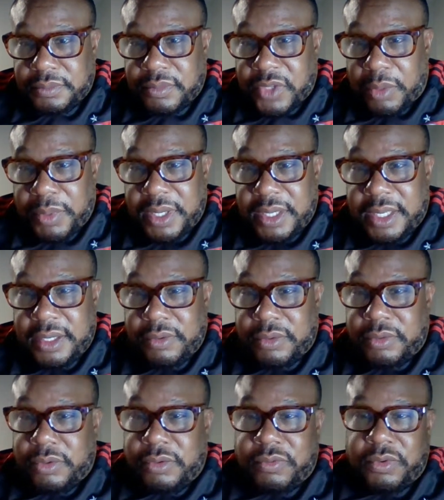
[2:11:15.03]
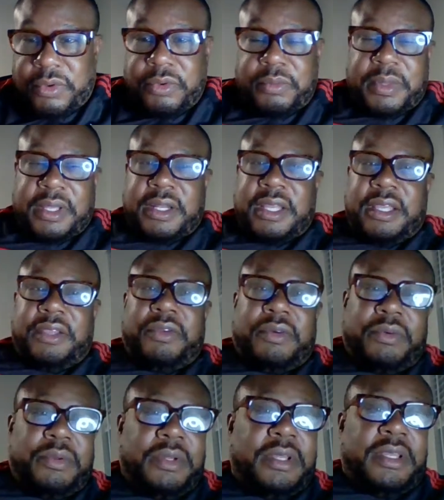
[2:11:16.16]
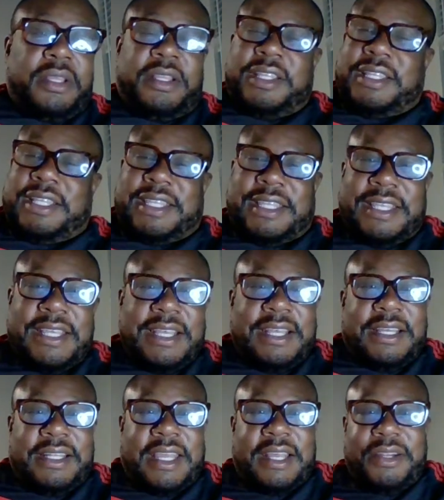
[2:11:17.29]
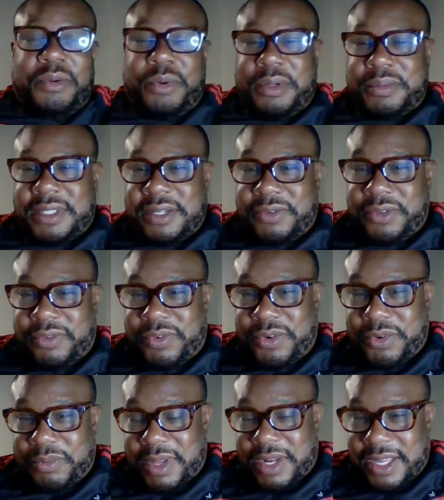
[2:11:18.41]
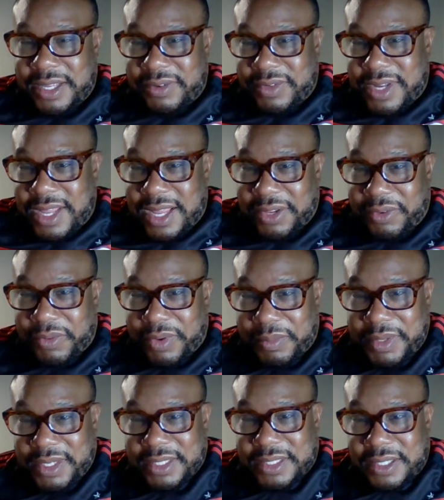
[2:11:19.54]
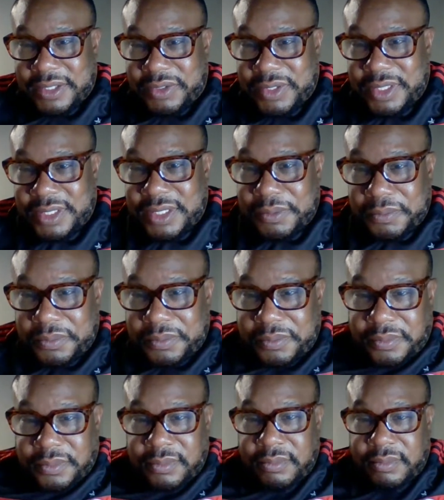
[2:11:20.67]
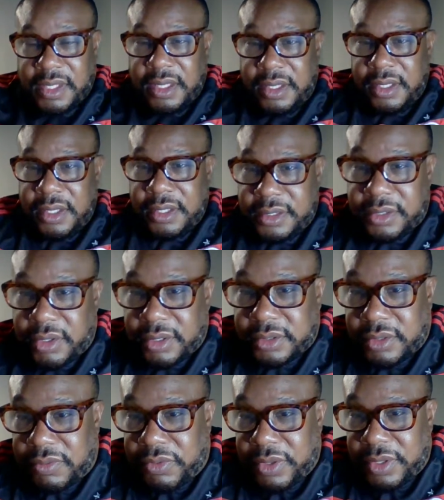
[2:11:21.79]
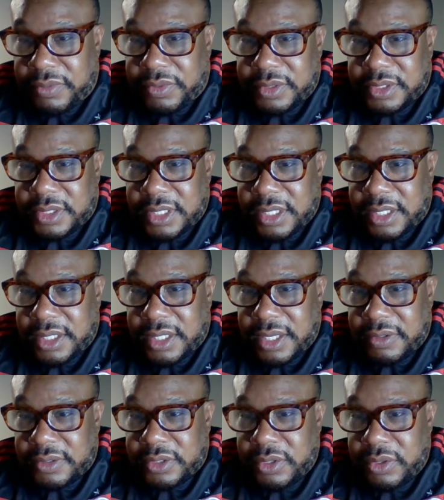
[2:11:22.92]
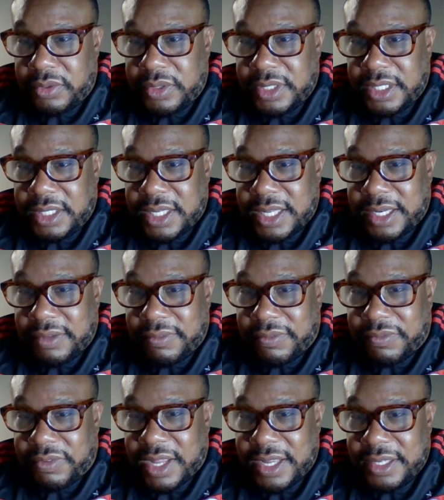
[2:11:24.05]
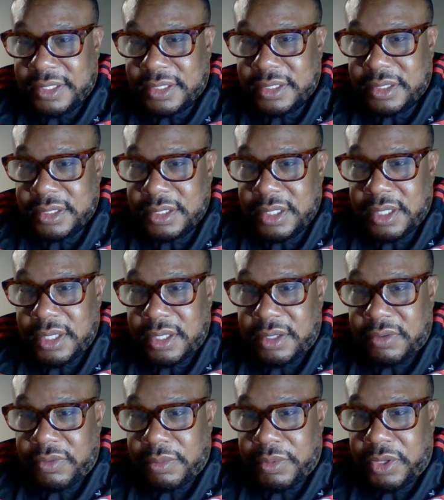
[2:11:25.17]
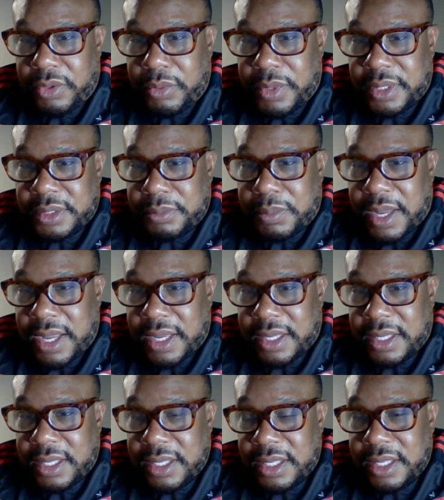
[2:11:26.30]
I mean, getting on the road, man, they, they're a little upset on the road, man. I ain't gonna lie to you when I'm in these countries. Darstar 44 said they're slowly letting flights from the U.S. back